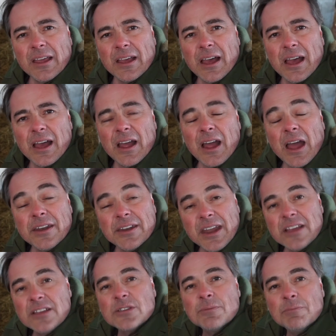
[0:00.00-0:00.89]
a
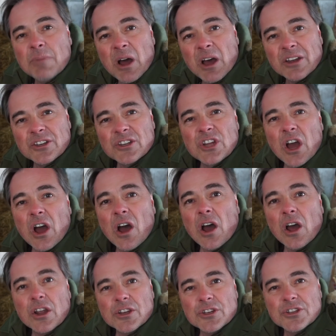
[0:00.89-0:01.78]
nice
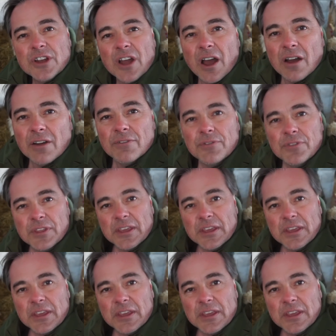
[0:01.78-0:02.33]
montage of